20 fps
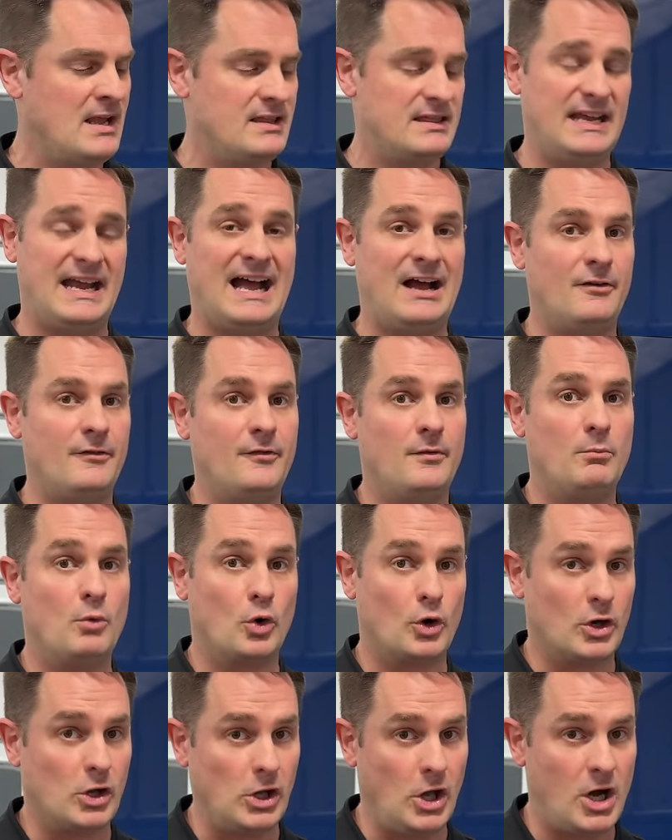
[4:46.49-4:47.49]
They have
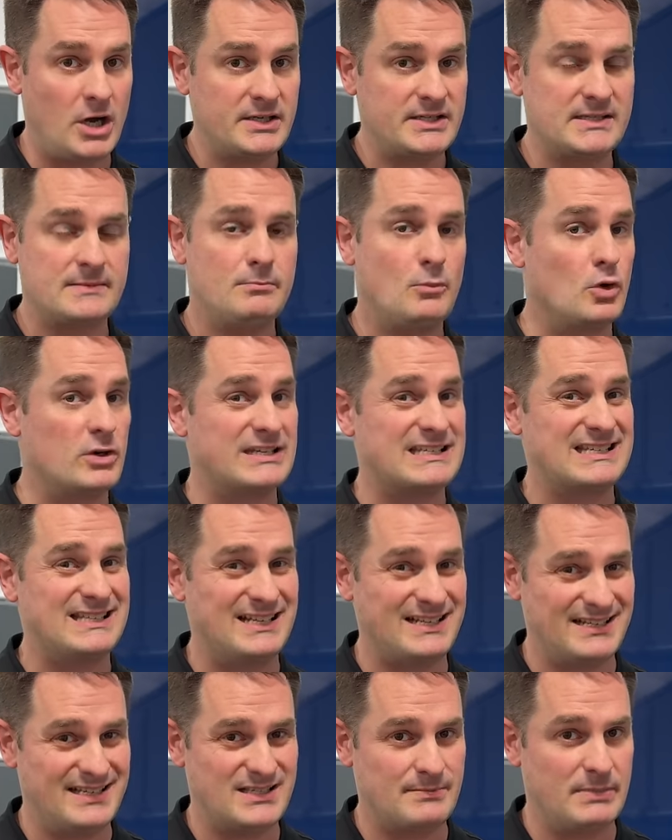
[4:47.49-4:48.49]
more gloss, more
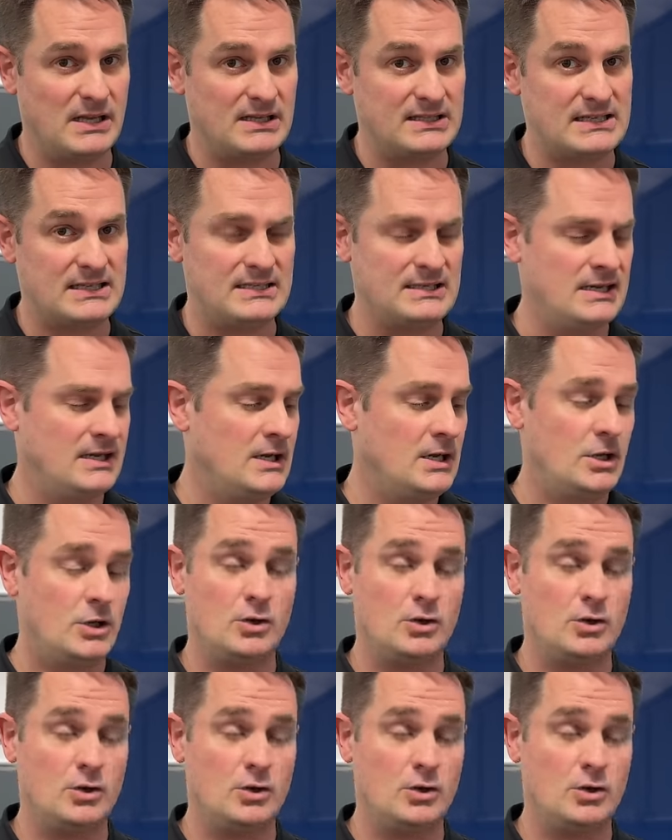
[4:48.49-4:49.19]
slickness built in.